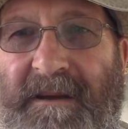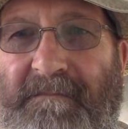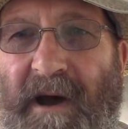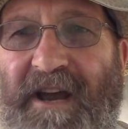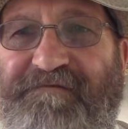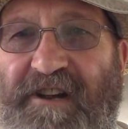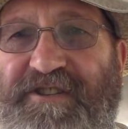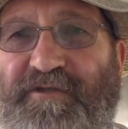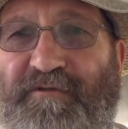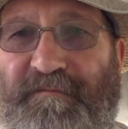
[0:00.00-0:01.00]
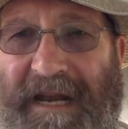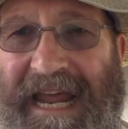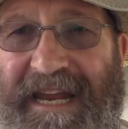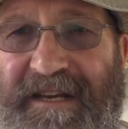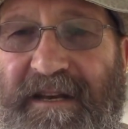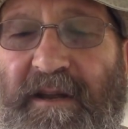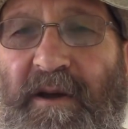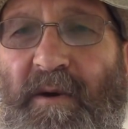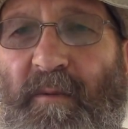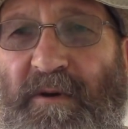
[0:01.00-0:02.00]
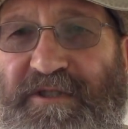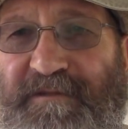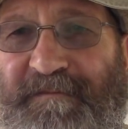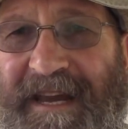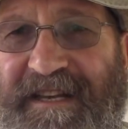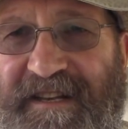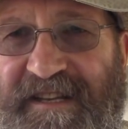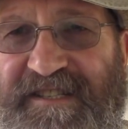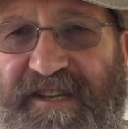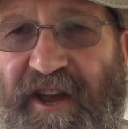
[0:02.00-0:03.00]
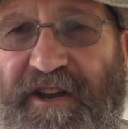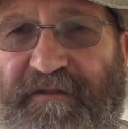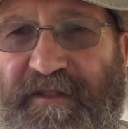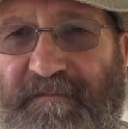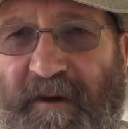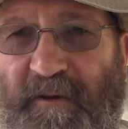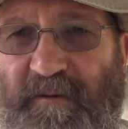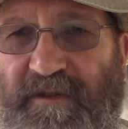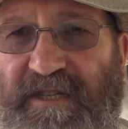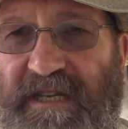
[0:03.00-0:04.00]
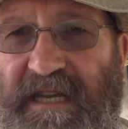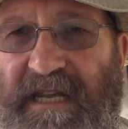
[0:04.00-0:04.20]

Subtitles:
My original plan was to paint this side of the boat